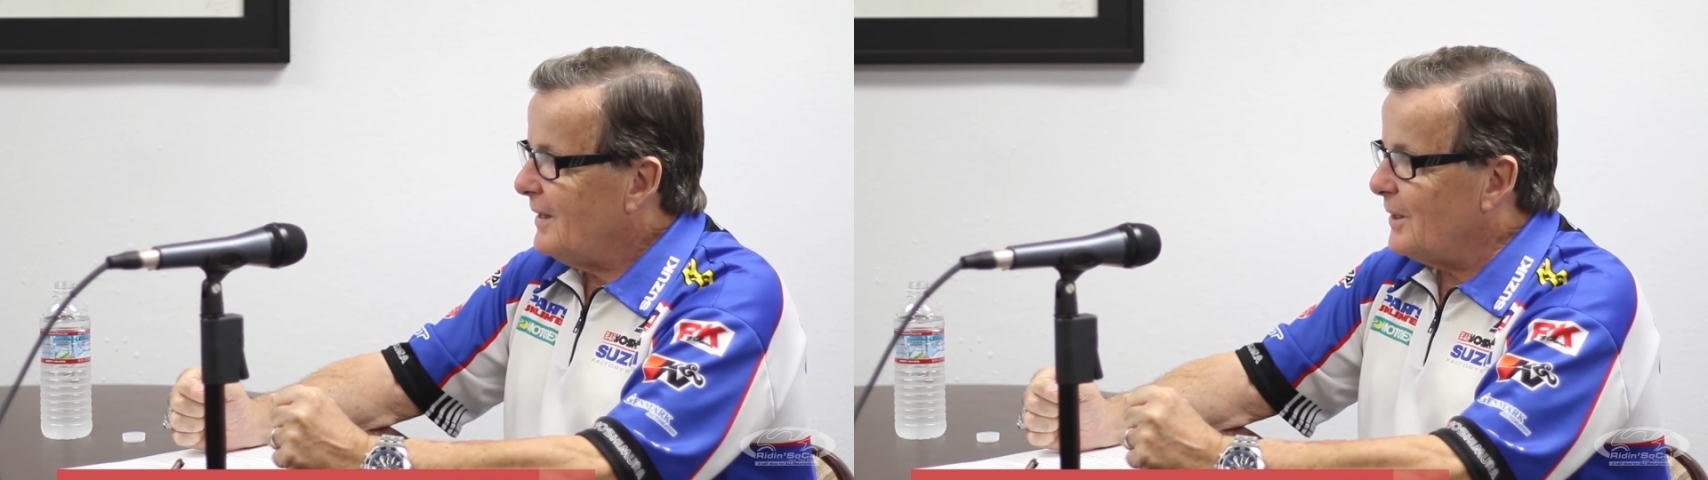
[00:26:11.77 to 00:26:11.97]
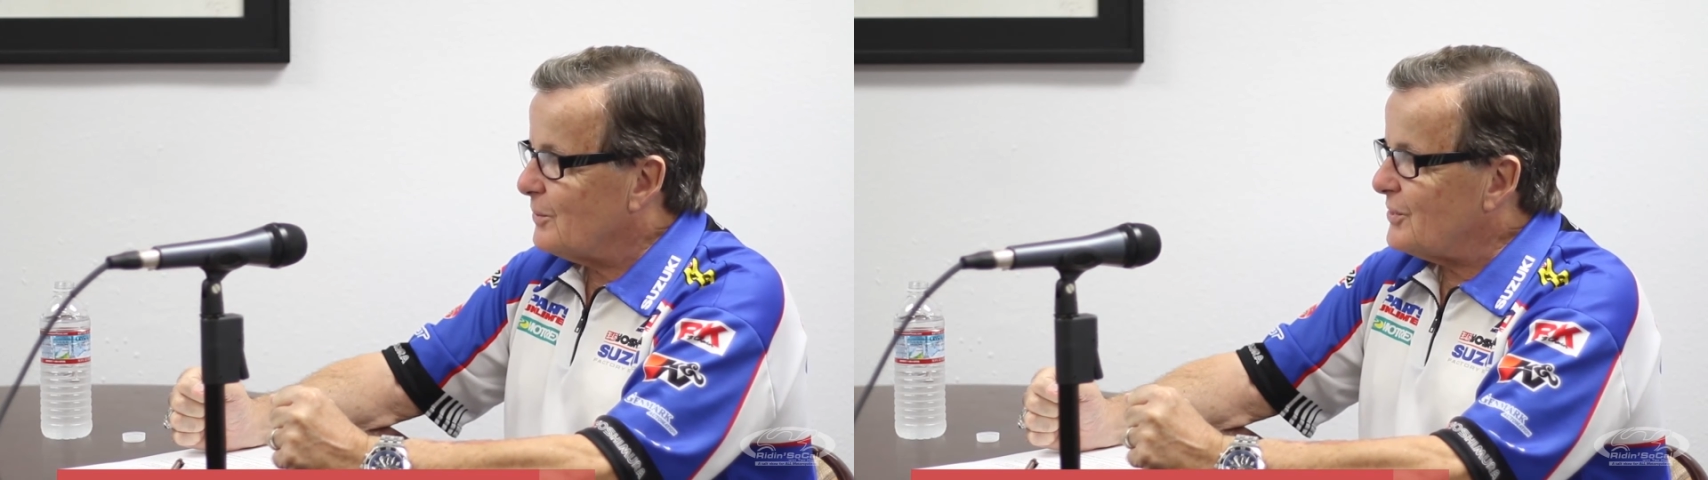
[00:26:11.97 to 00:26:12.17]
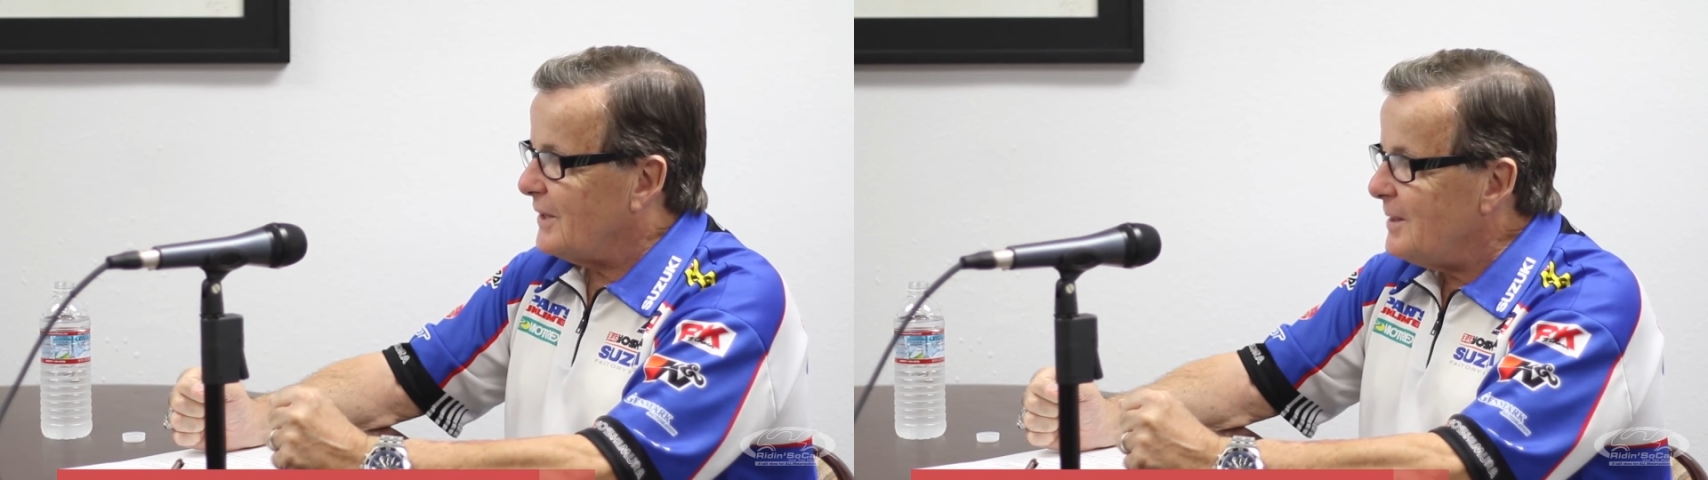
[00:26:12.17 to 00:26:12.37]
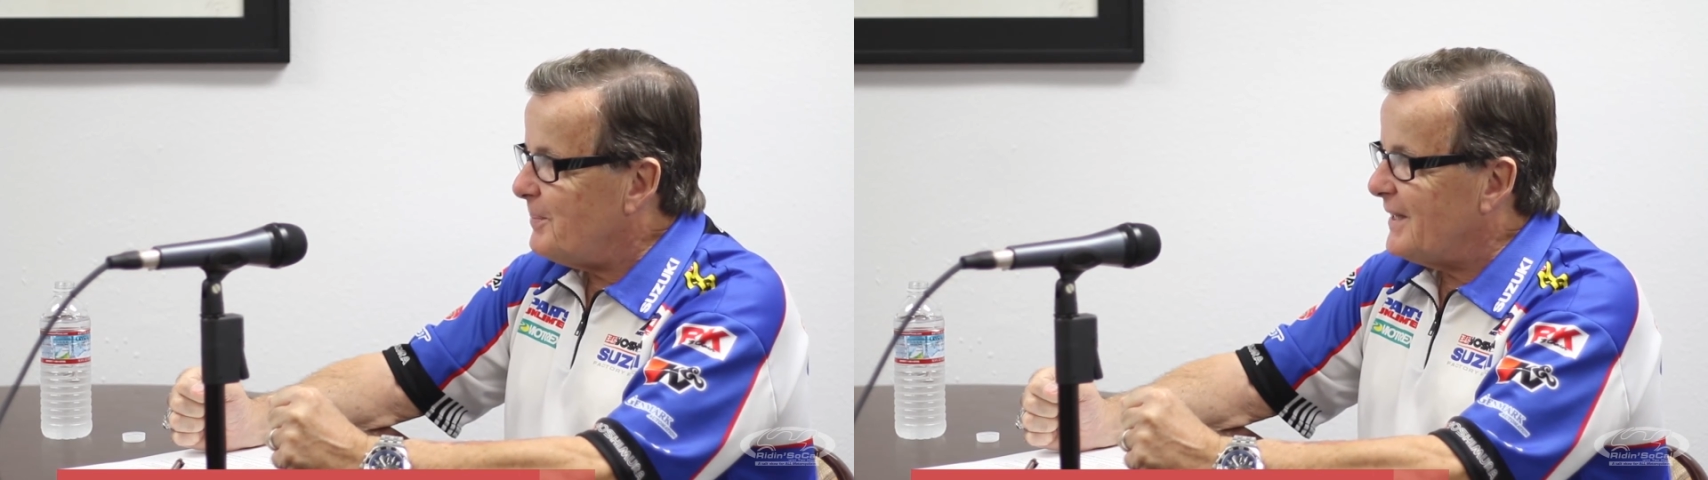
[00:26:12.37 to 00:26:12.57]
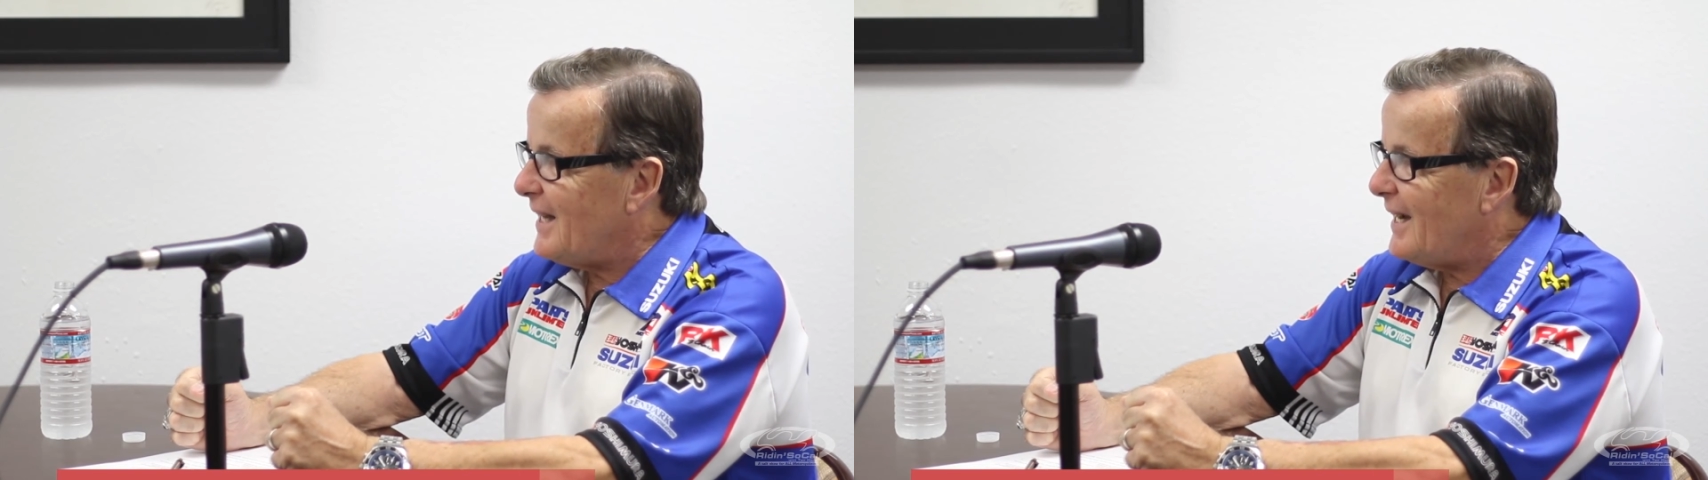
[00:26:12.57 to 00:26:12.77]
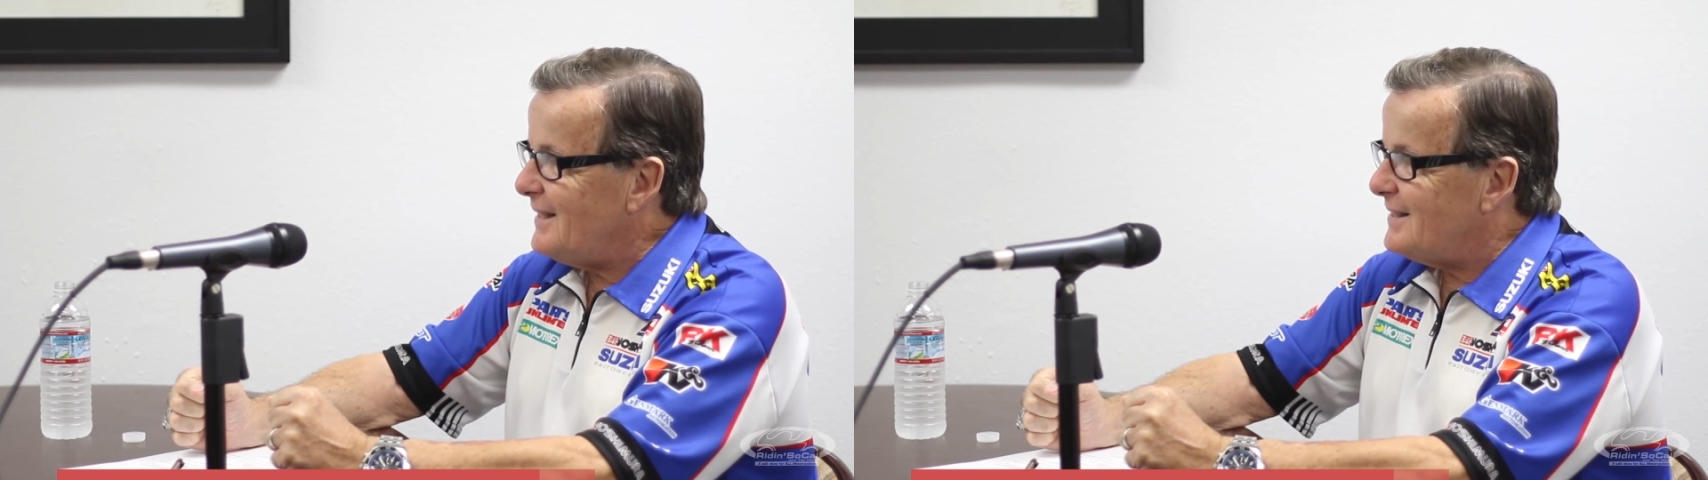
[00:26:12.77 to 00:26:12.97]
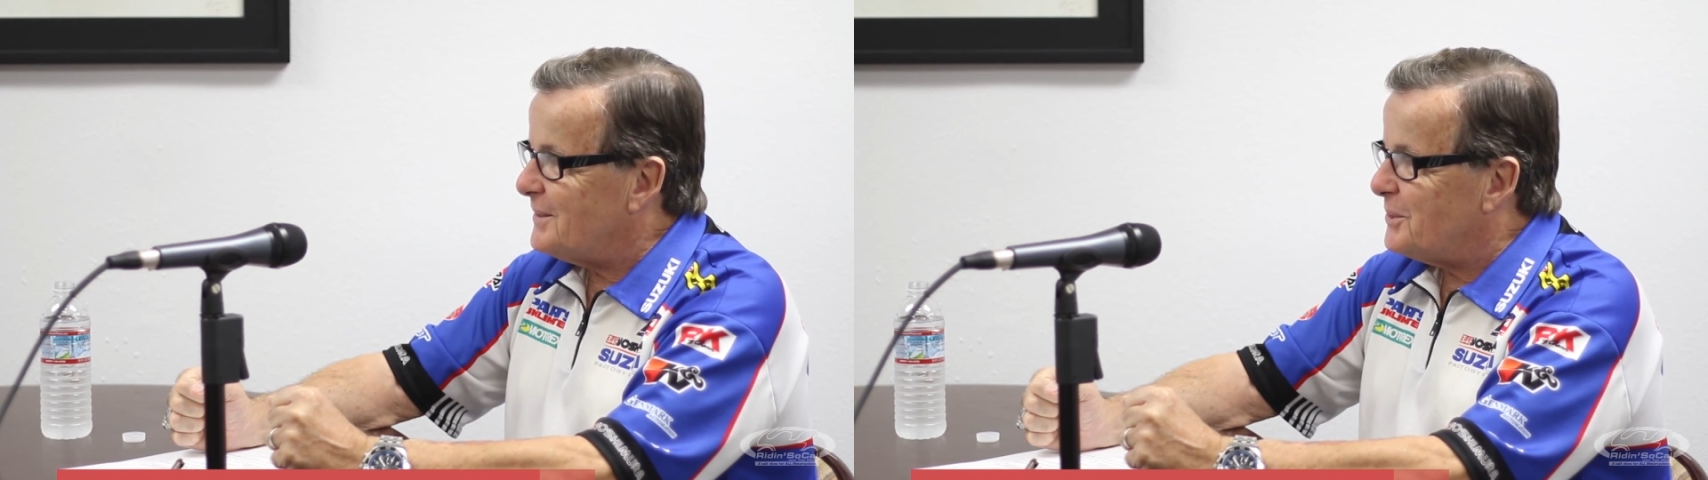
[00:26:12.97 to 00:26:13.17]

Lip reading: You don't sleep at nights.